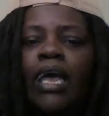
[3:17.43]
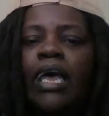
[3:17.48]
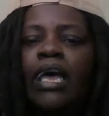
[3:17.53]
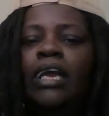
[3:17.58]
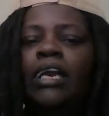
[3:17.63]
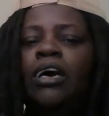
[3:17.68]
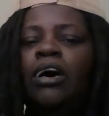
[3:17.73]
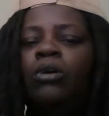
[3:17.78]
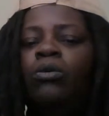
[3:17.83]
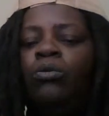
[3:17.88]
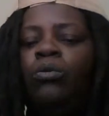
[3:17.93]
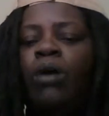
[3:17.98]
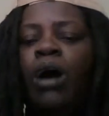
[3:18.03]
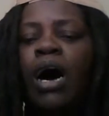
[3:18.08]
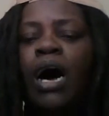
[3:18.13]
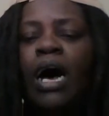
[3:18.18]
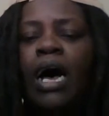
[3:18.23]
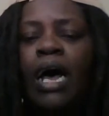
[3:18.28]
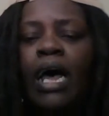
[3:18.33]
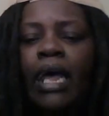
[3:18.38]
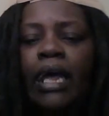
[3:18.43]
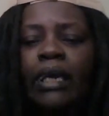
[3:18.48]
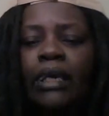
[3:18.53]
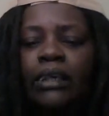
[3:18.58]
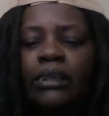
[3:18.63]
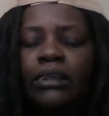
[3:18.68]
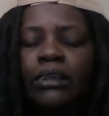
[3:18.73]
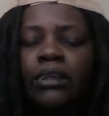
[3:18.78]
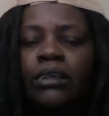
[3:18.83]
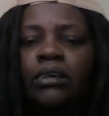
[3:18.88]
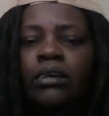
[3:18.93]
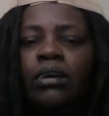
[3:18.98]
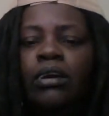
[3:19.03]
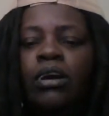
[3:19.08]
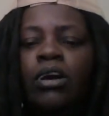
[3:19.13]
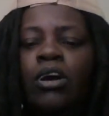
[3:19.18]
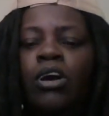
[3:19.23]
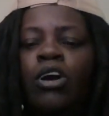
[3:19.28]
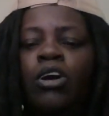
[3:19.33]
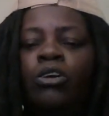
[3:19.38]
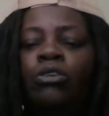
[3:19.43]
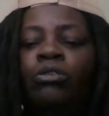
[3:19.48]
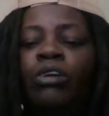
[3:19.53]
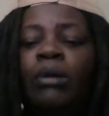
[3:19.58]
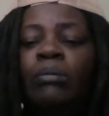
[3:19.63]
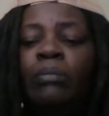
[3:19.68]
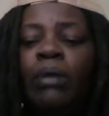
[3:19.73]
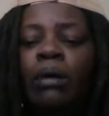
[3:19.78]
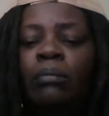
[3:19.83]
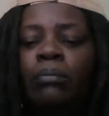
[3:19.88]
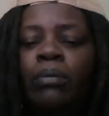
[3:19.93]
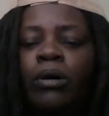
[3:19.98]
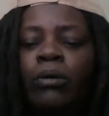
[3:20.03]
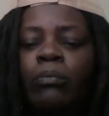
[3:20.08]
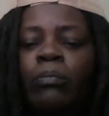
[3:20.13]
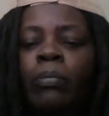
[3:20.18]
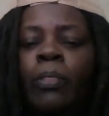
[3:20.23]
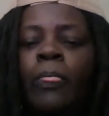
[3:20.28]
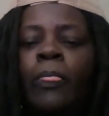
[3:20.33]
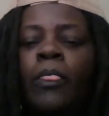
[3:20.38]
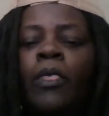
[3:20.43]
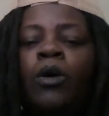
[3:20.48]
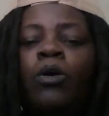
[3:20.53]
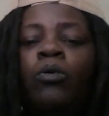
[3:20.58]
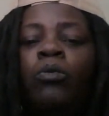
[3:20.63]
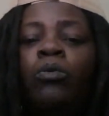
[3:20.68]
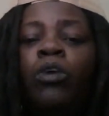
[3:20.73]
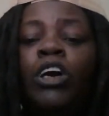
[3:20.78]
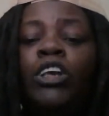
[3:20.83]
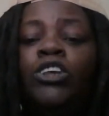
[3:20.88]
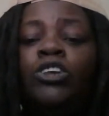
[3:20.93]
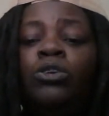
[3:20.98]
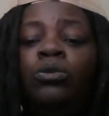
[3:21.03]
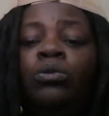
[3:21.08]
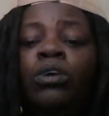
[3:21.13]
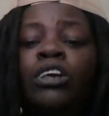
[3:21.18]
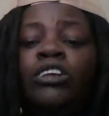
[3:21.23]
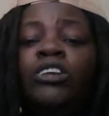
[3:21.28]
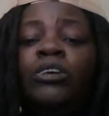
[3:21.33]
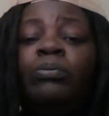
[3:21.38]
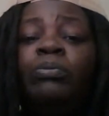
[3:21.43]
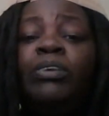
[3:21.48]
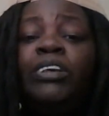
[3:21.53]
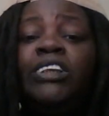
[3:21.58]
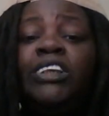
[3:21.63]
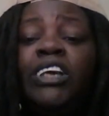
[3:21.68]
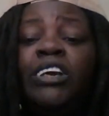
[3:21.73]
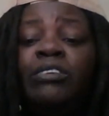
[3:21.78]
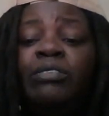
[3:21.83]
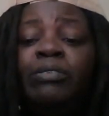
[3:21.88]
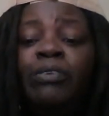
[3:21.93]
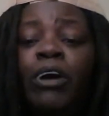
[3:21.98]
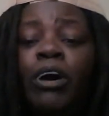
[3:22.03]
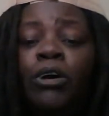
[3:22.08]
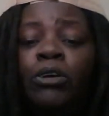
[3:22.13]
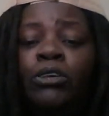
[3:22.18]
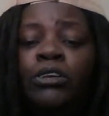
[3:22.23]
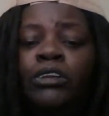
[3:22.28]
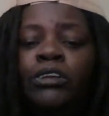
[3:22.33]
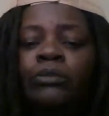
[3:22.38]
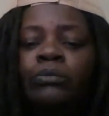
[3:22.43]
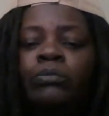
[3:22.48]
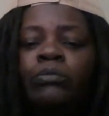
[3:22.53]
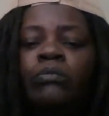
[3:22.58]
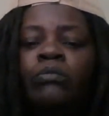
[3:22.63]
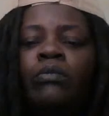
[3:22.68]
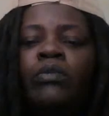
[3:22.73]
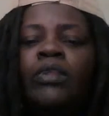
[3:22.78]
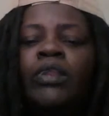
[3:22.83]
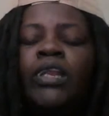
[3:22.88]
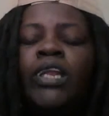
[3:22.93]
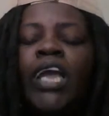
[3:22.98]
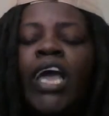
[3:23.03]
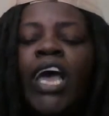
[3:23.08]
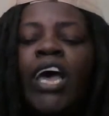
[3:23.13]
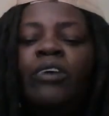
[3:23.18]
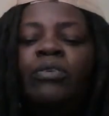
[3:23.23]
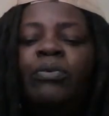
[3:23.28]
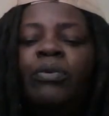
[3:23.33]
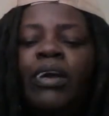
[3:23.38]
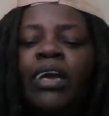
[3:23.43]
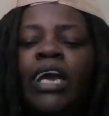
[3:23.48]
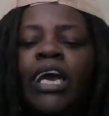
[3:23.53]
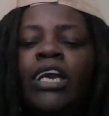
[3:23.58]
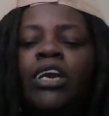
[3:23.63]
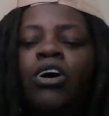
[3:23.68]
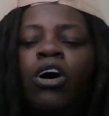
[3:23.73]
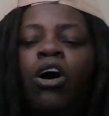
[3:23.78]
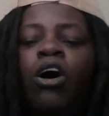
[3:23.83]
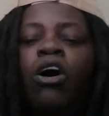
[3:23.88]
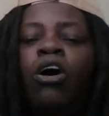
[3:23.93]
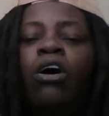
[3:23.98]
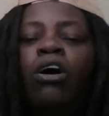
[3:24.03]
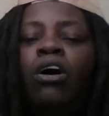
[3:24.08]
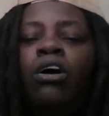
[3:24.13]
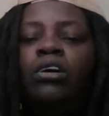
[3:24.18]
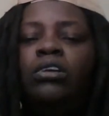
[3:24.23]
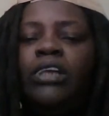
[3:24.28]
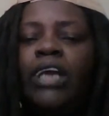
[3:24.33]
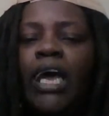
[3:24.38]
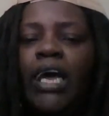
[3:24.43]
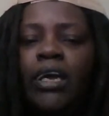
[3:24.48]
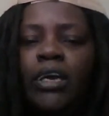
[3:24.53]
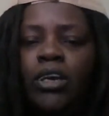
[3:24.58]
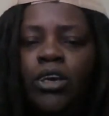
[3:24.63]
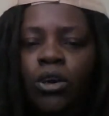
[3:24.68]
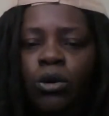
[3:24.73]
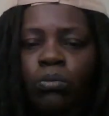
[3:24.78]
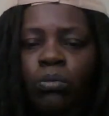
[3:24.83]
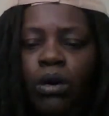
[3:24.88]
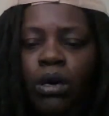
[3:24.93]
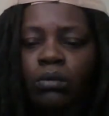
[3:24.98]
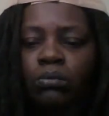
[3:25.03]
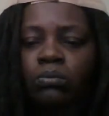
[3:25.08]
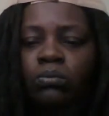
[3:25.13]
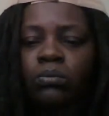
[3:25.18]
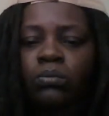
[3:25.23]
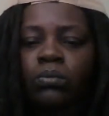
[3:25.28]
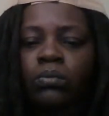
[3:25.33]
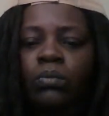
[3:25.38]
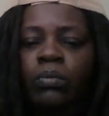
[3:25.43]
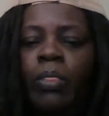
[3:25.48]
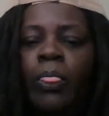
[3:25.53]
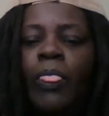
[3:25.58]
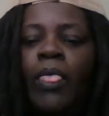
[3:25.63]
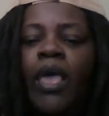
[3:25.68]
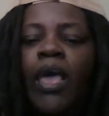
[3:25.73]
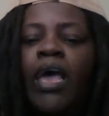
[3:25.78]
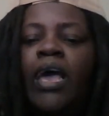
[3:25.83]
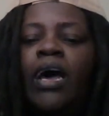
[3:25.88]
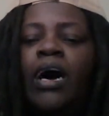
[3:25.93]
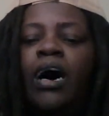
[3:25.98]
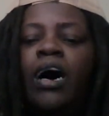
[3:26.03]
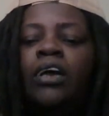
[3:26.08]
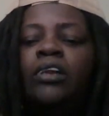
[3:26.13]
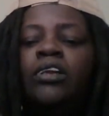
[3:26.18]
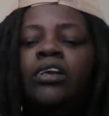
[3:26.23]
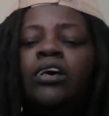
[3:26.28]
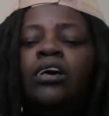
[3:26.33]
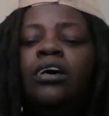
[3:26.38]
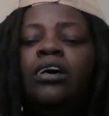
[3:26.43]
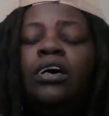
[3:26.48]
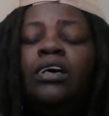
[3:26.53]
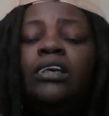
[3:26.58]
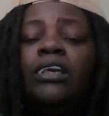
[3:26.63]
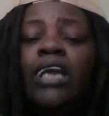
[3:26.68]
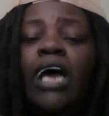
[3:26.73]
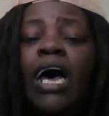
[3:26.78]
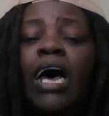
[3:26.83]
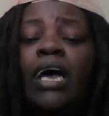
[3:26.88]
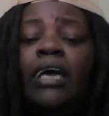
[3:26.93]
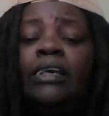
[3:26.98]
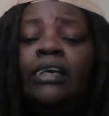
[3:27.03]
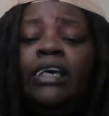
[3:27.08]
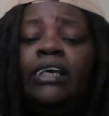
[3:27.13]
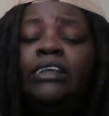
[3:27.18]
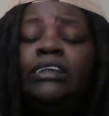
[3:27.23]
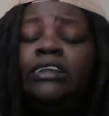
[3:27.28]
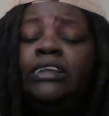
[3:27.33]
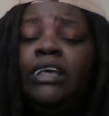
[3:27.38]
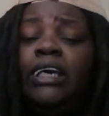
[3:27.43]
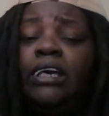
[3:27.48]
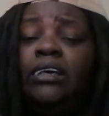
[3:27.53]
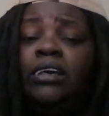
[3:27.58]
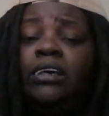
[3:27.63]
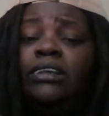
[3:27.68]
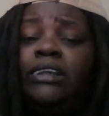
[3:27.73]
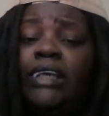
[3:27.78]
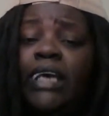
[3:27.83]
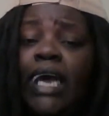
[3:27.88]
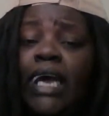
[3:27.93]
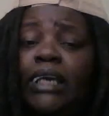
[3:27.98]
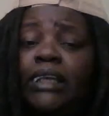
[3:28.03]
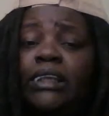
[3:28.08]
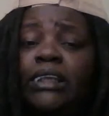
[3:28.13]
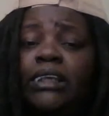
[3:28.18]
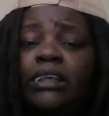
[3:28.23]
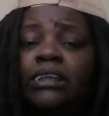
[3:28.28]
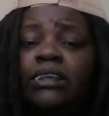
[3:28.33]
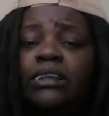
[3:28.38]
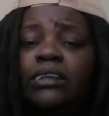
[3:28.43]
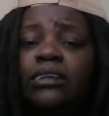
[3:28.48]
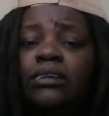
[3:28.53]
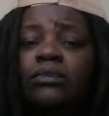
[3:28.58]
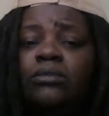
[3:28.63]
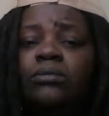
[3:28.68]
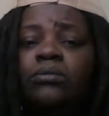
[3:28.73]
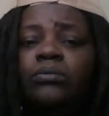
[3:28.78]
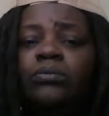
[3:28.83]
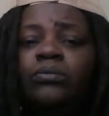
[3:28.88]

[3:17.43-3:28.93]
and unwind. Remember what you want to present first and forget all that humor and other hook, line, and sinker tactics.